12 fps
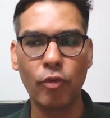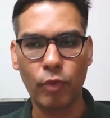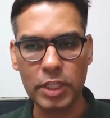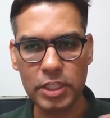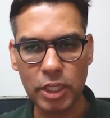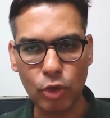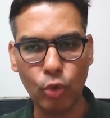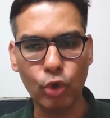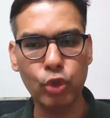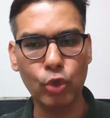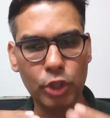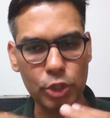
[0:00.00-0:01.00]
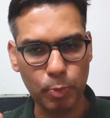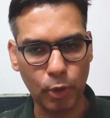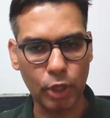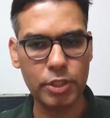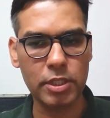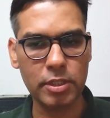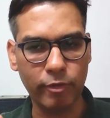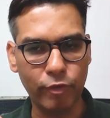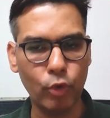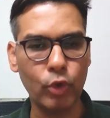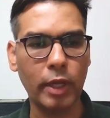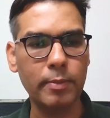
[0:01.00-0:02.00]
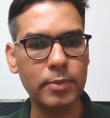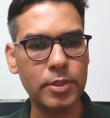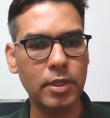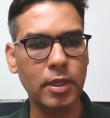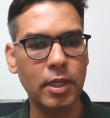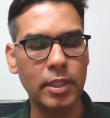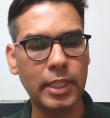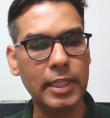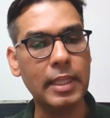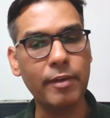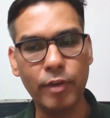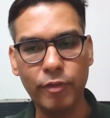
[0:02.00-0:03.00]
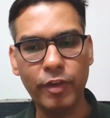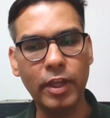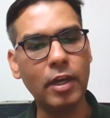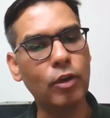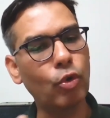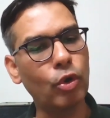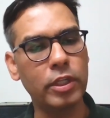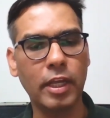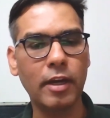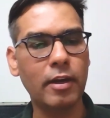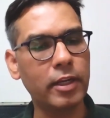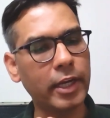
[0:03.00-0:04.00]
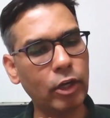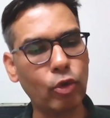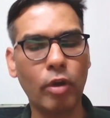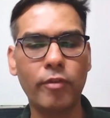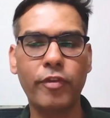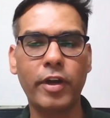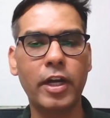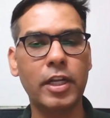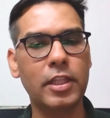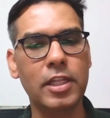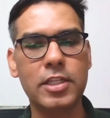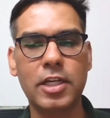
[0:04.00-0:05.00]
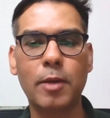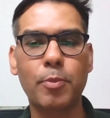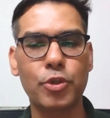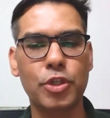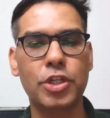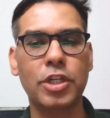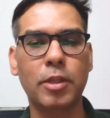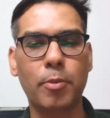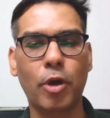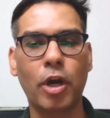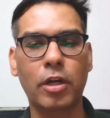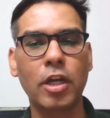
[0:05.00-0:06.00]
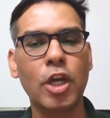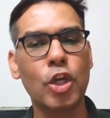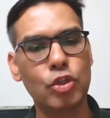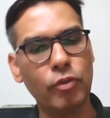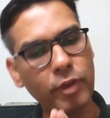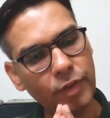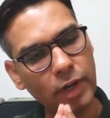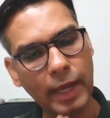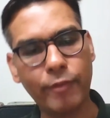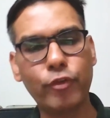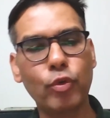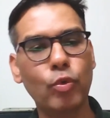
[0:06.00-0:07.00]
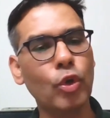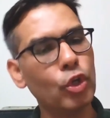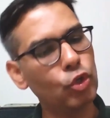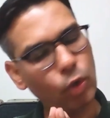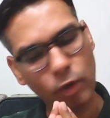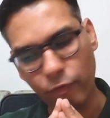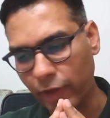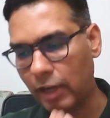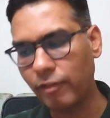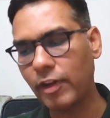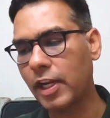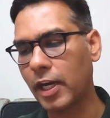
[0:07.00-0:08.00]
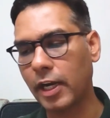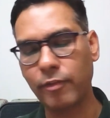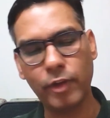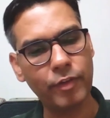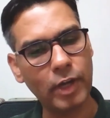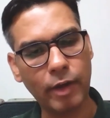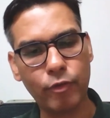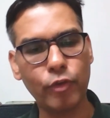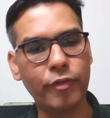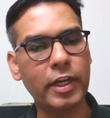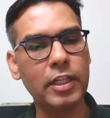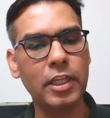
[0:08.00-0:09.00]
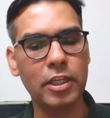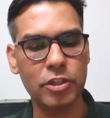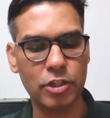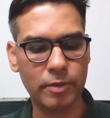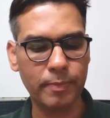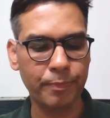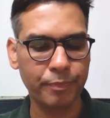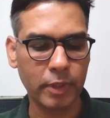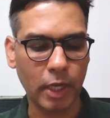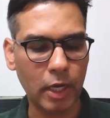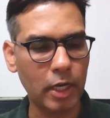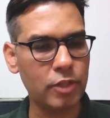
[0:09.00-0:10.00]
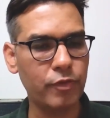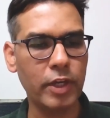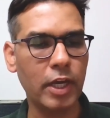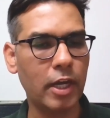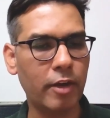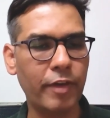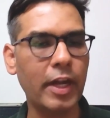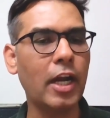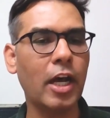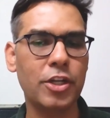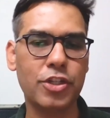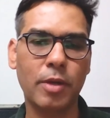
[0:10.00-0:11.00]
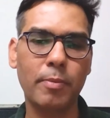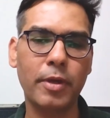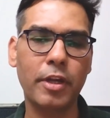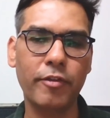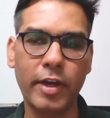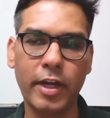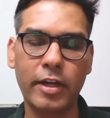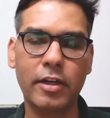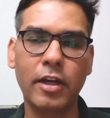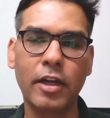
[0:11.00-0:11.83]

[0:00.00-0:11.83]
once they go through this process a few times, then they will feel good, they'll get confident, and they'll start positioning them. So we will have to, you are very, very right, we will have to feed the engine, unless we are a very large company where